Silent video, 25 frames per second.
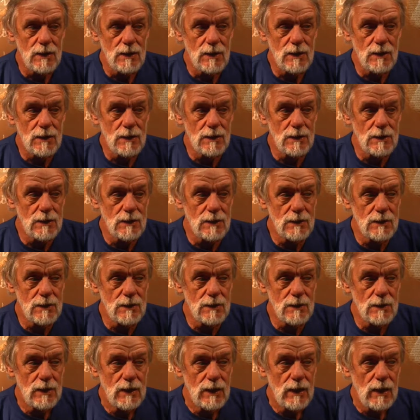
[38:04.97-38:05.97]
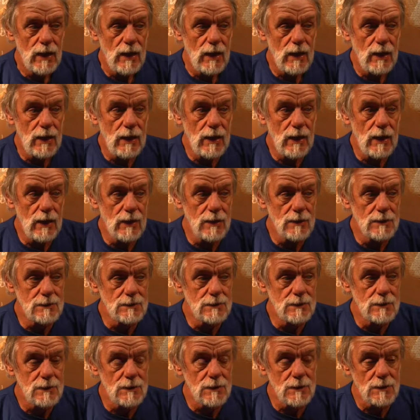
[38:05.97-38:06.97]
uh,
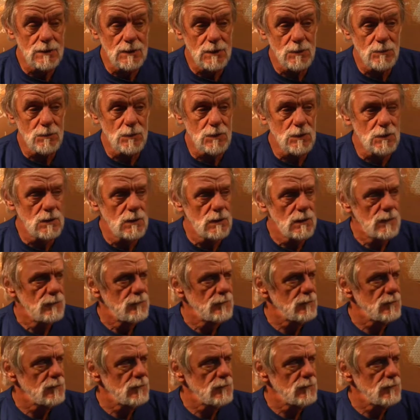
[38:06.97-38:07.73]
and th- there were